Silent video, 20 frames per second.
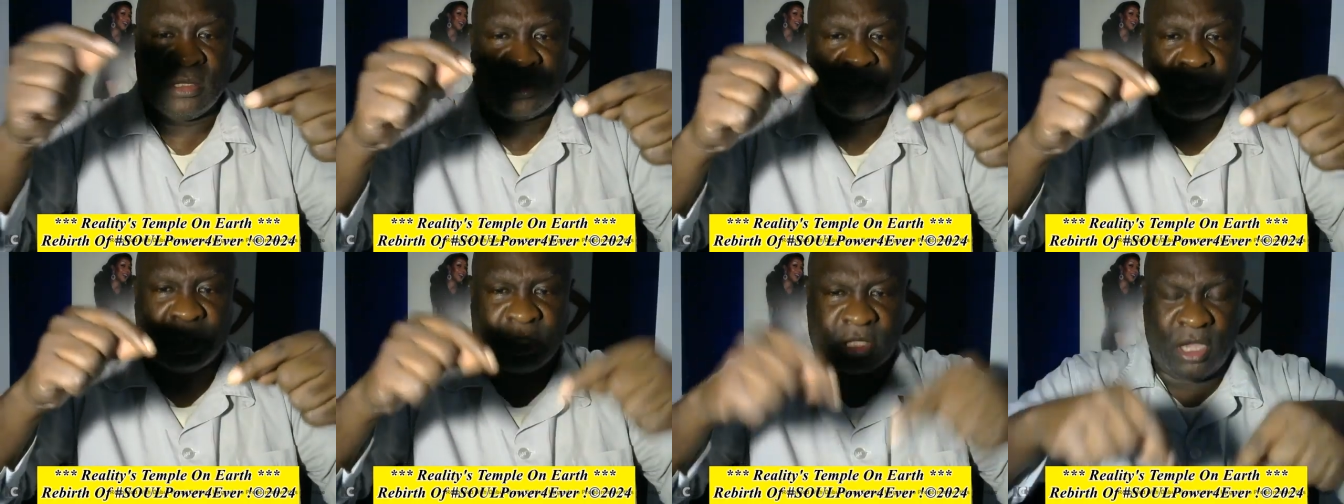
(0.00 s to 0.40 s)

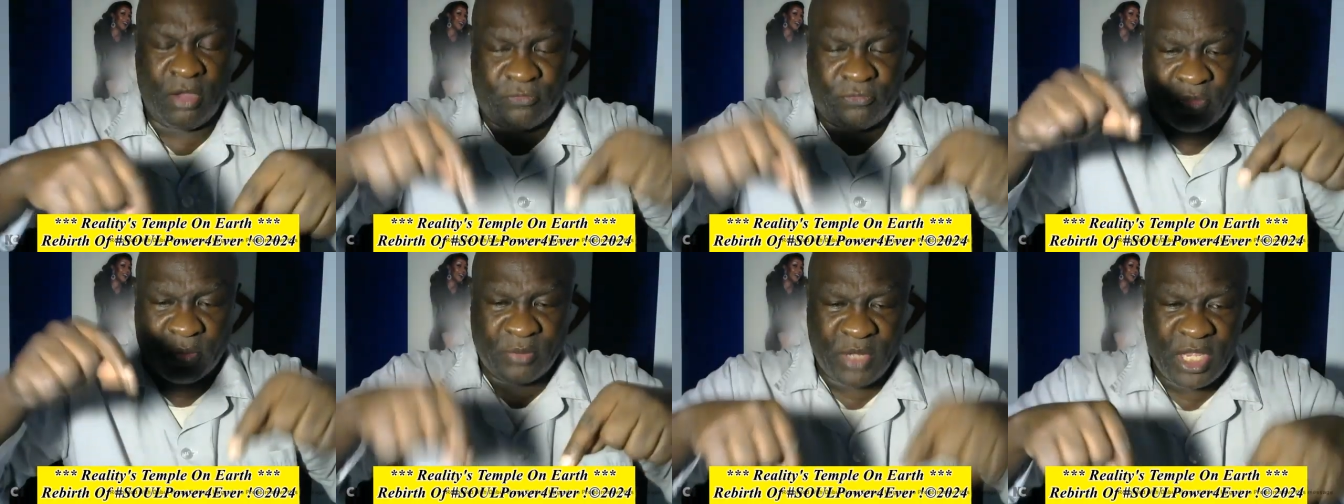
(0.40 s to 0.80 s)
to come
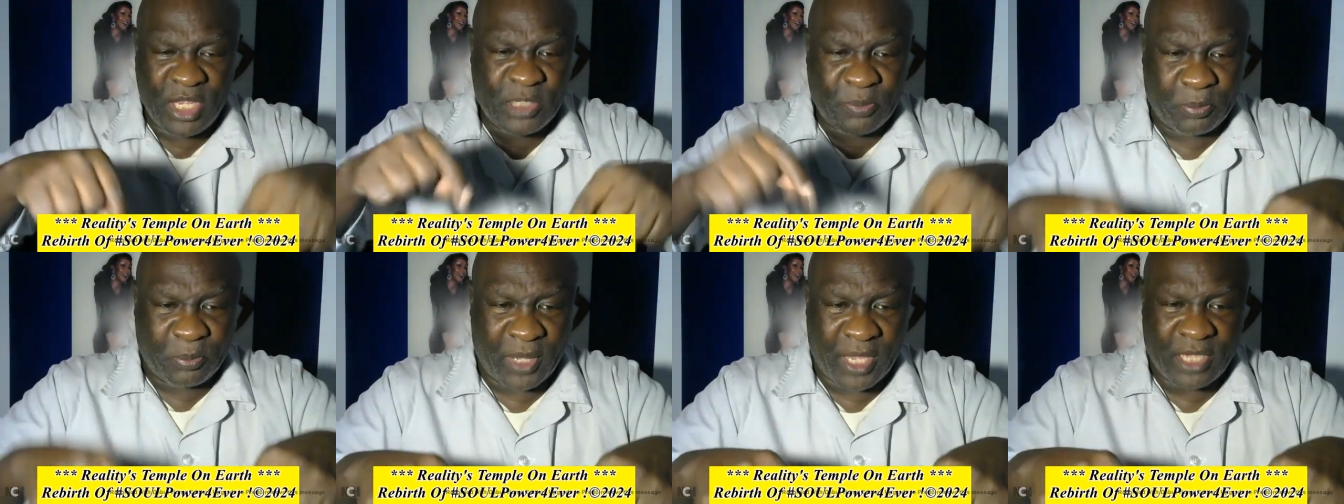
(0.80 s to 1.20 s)
from
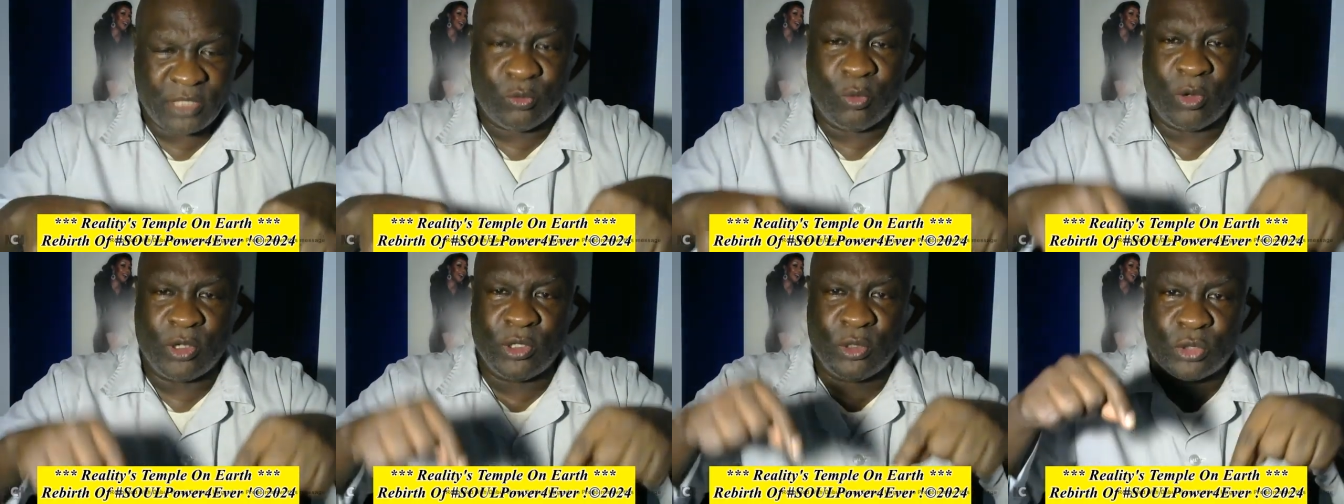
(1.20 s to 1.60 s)
this
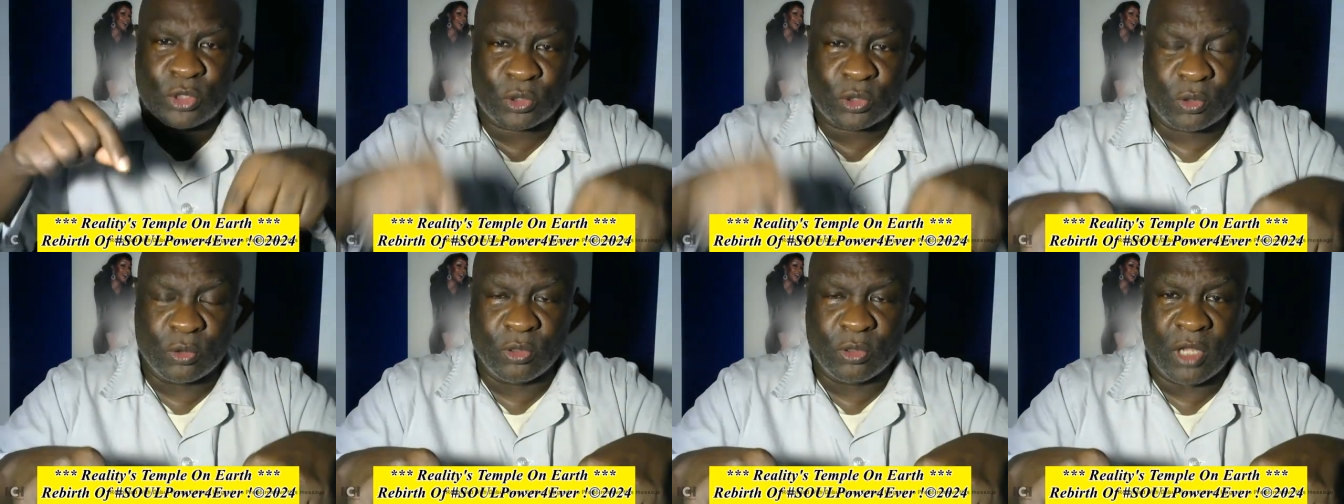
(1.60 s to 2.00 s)
place where you
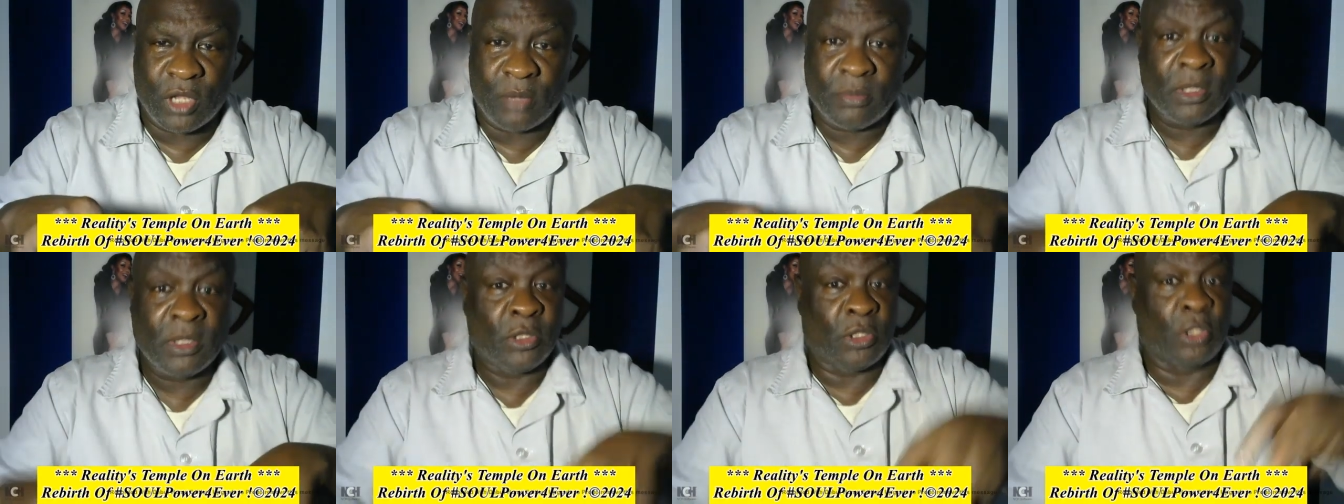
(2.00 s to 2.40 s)
screwed
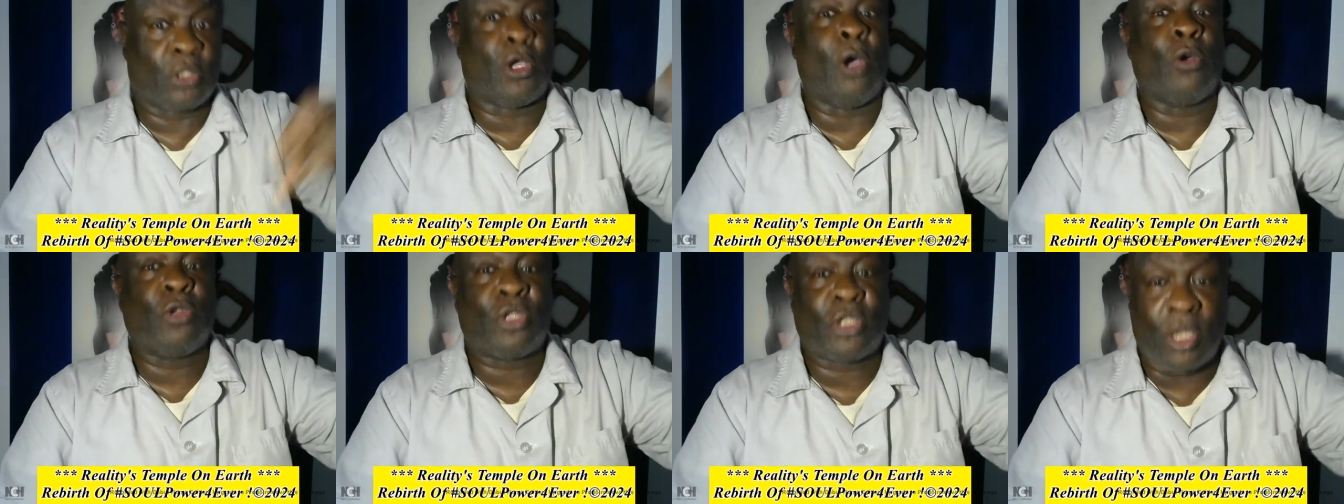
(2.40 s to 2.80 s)
up to
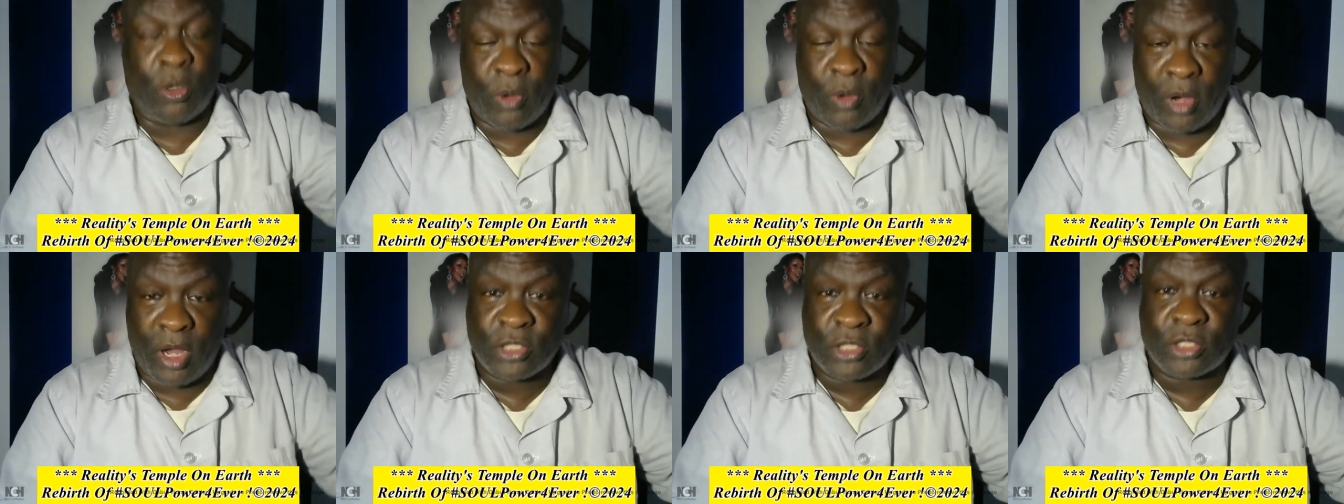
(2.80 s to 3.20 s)
go
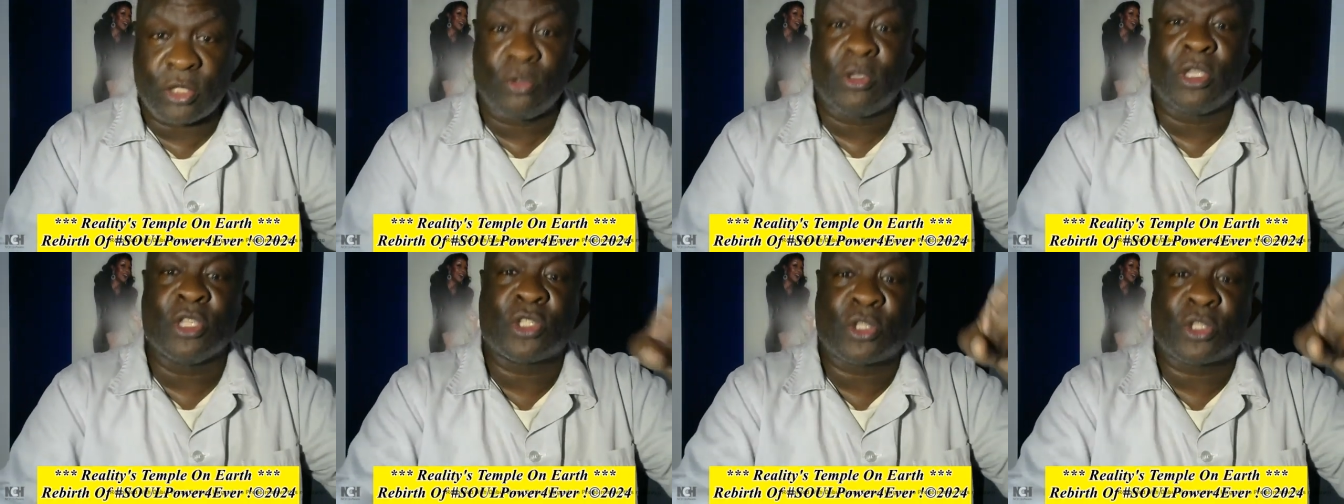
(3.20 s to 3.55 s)
somewhere else so you can